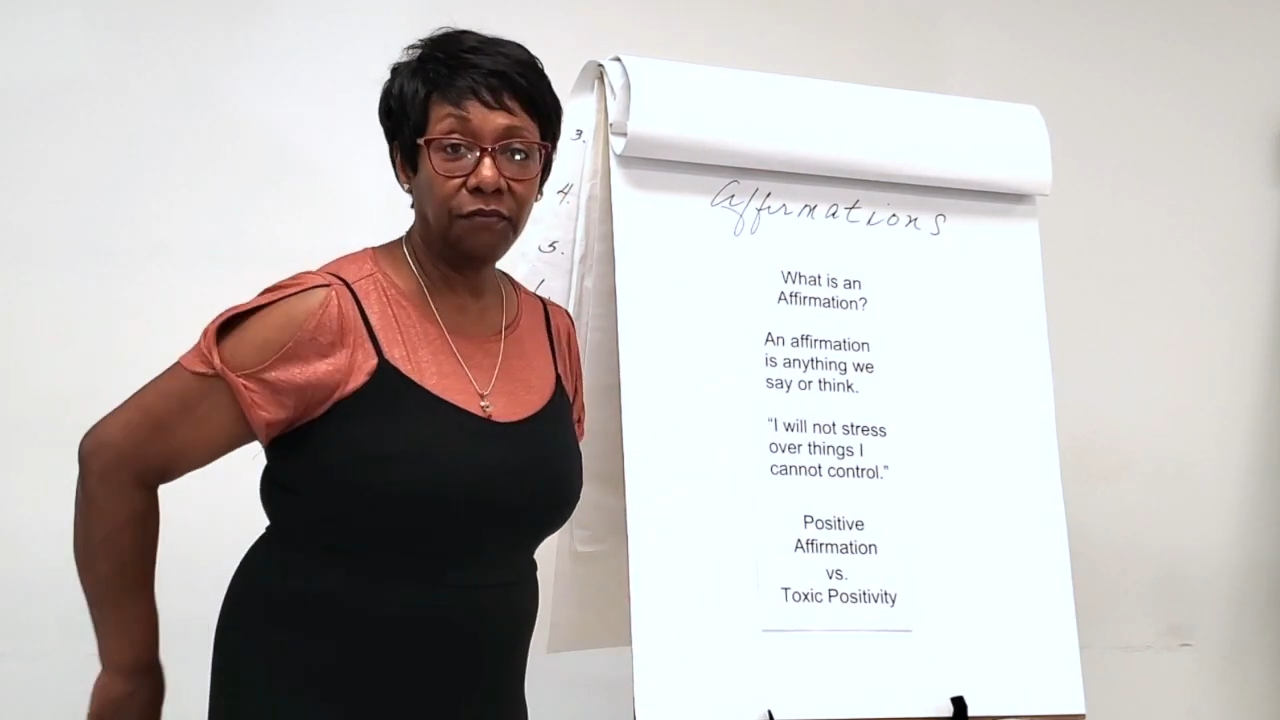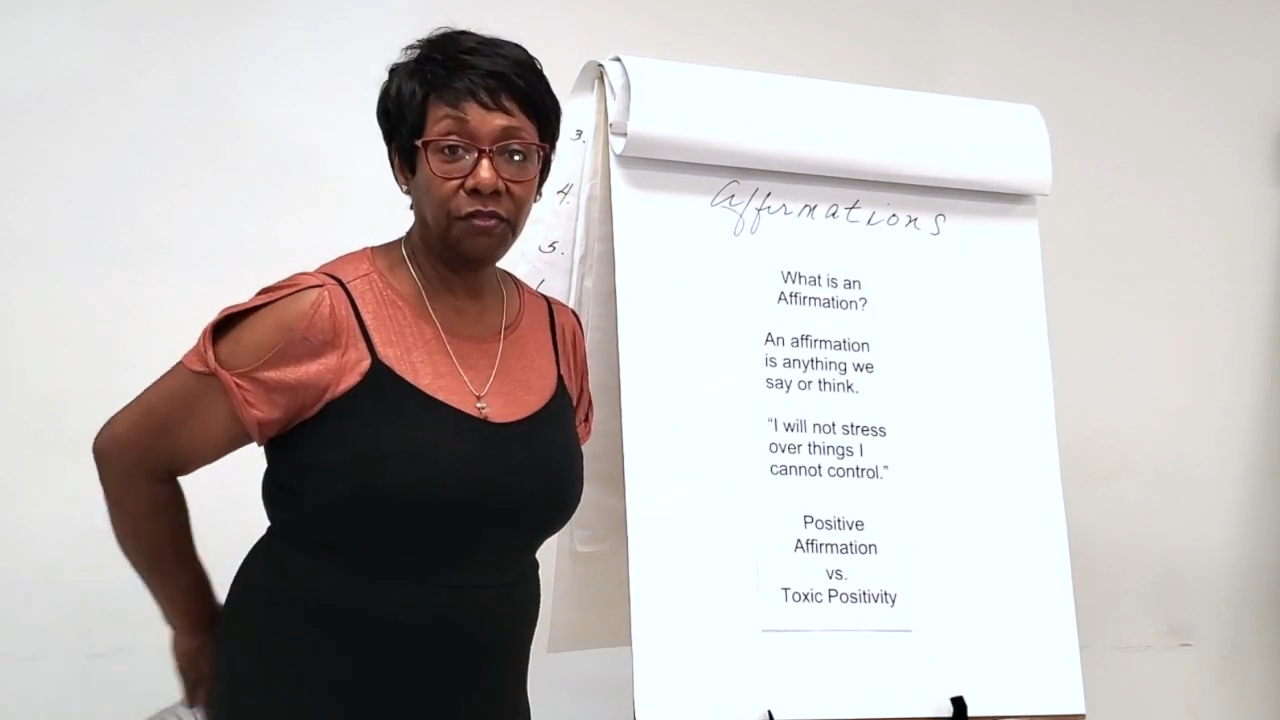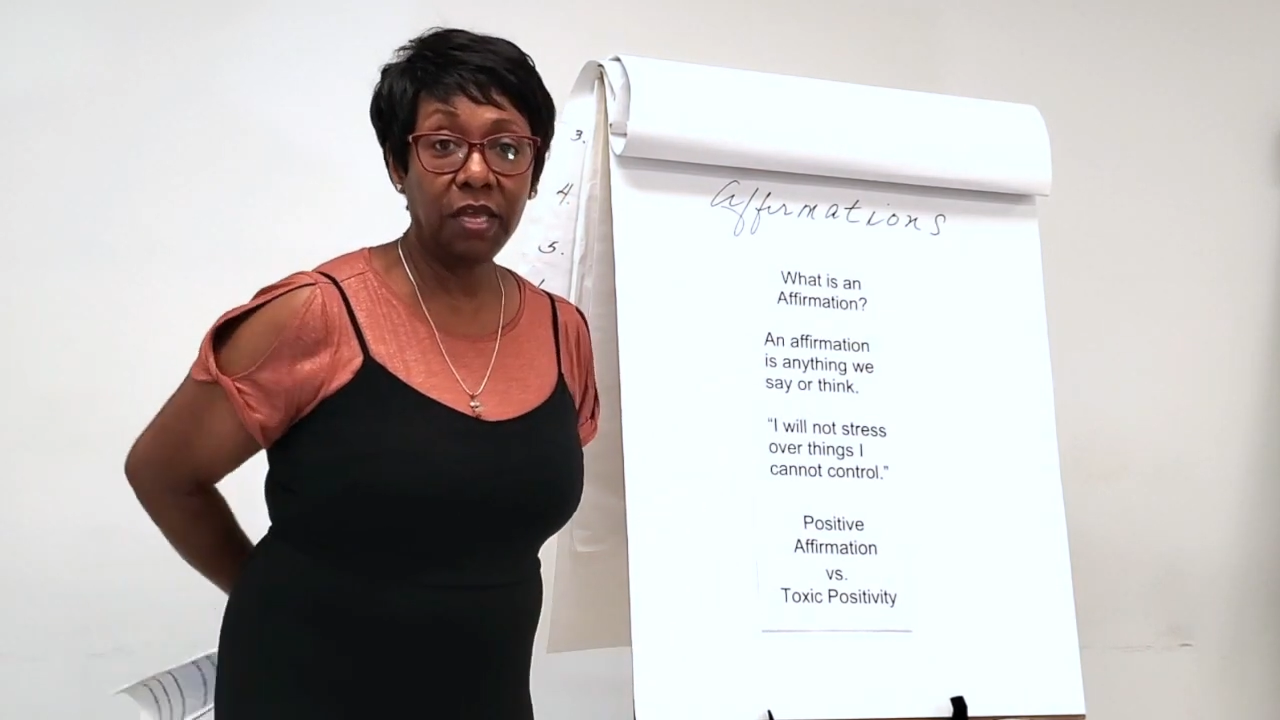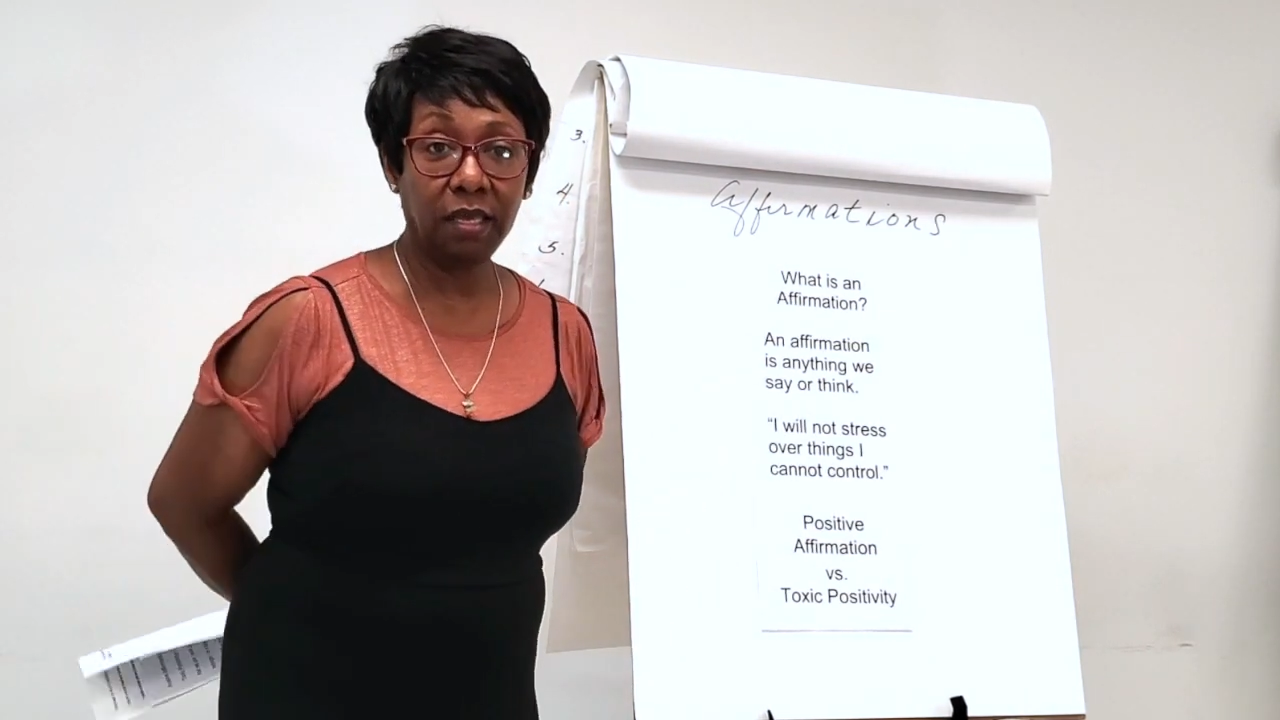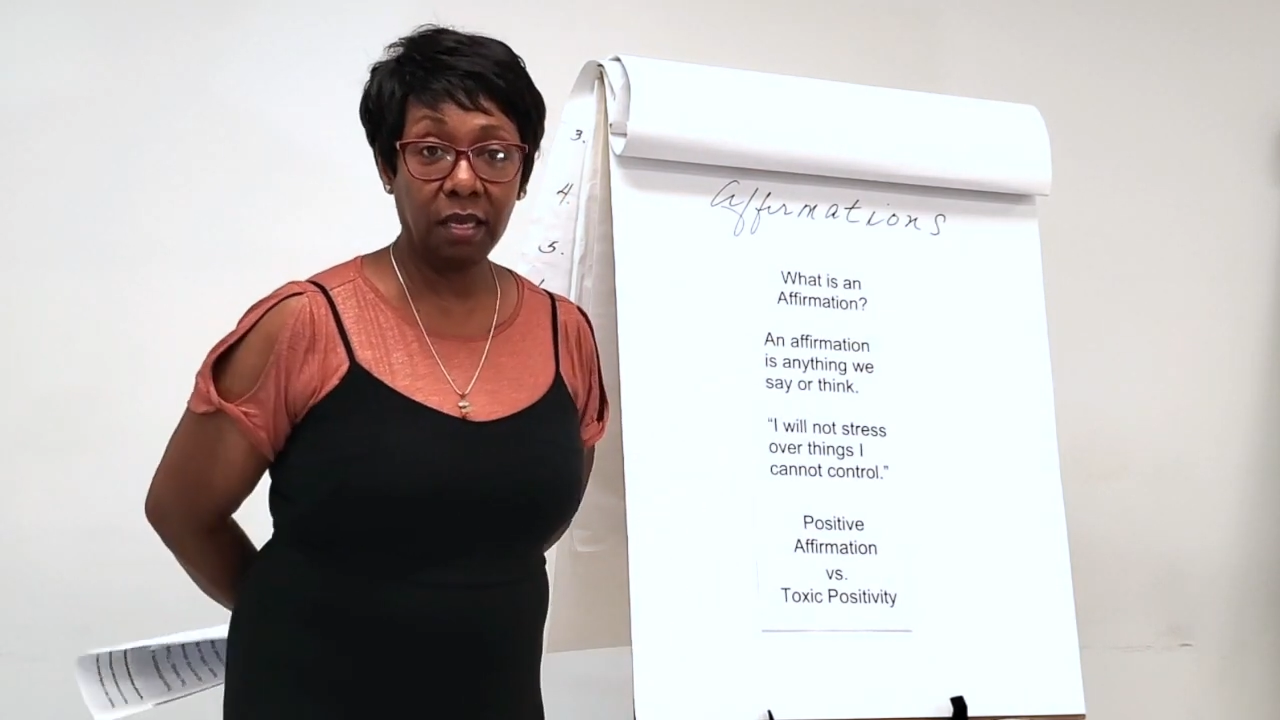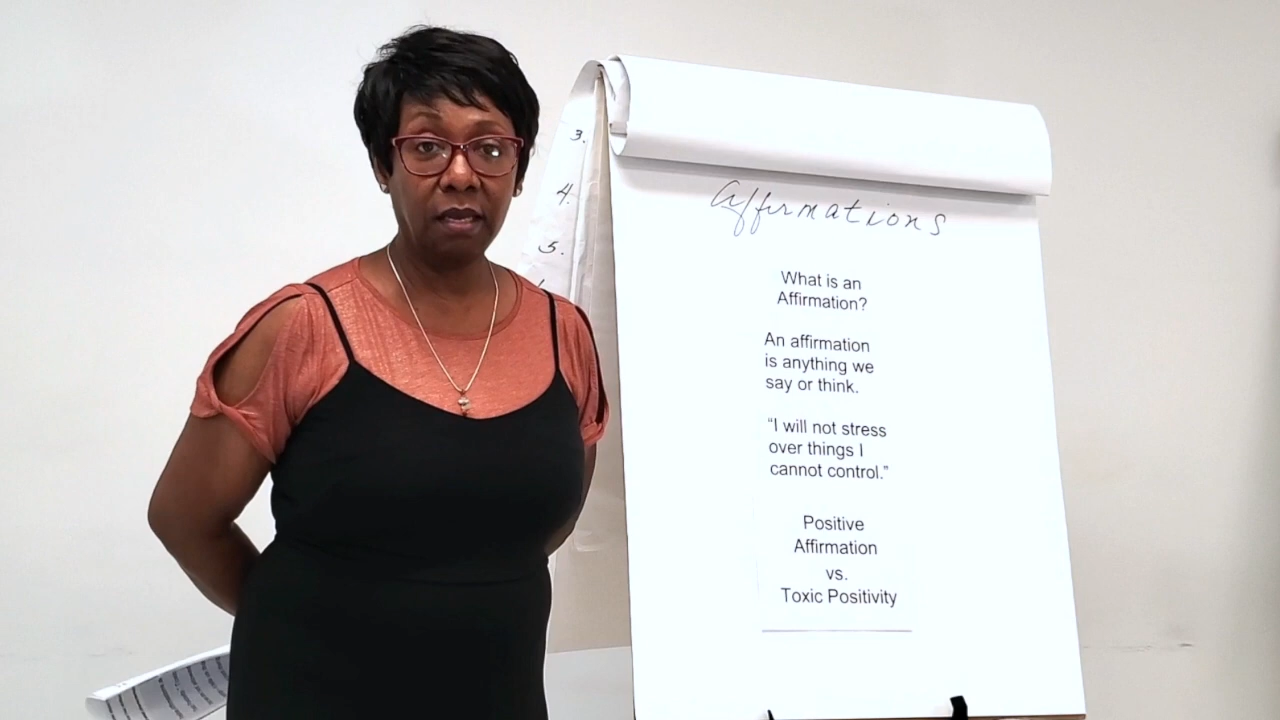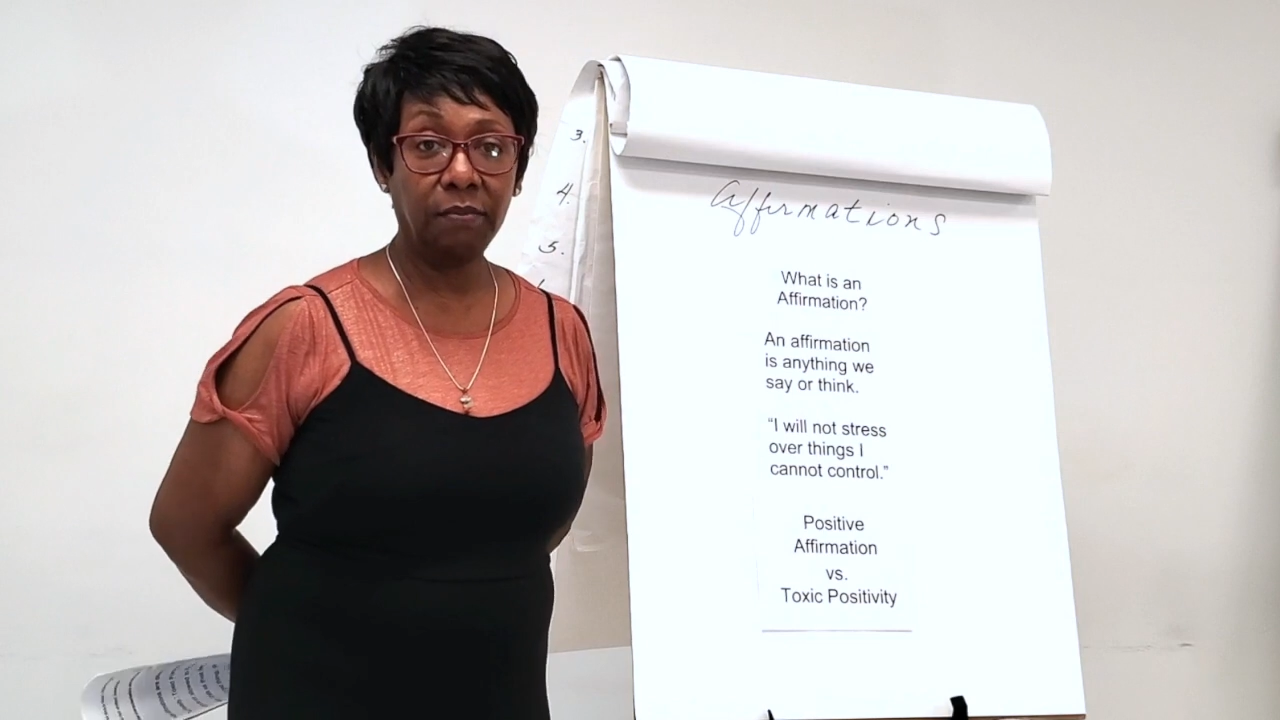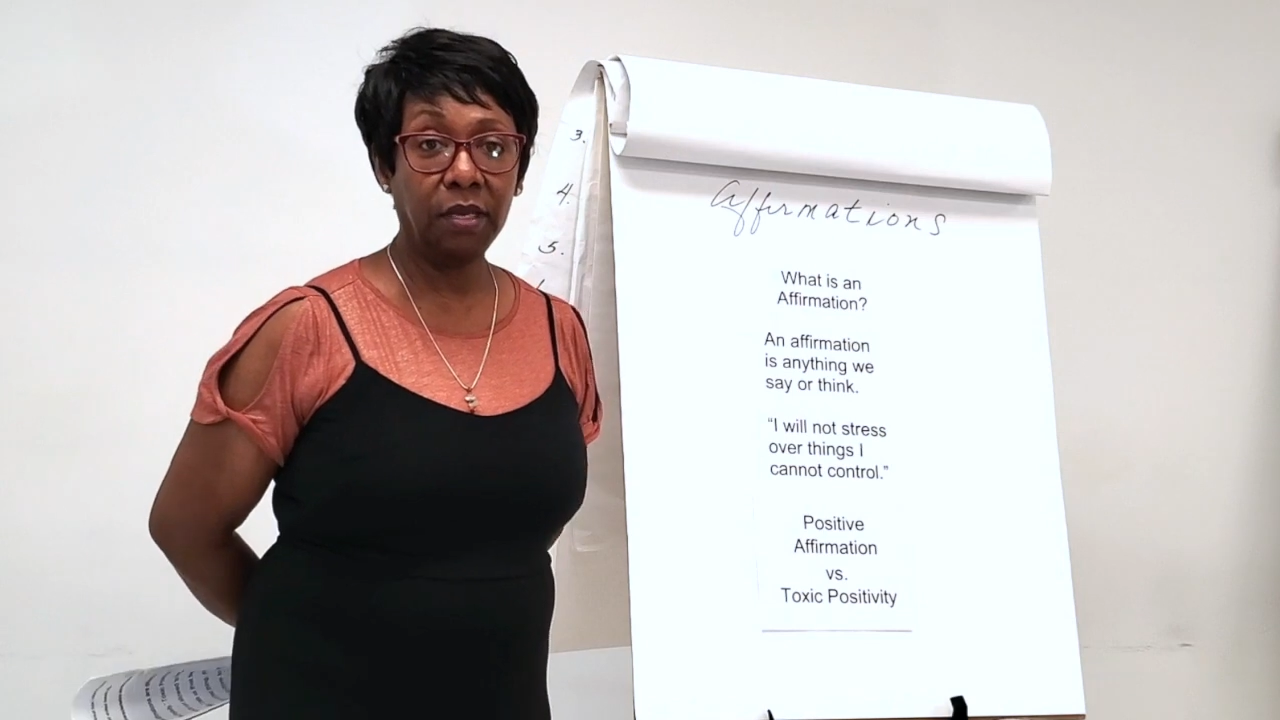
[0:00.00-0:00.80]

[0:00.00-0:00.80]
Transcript: thinking,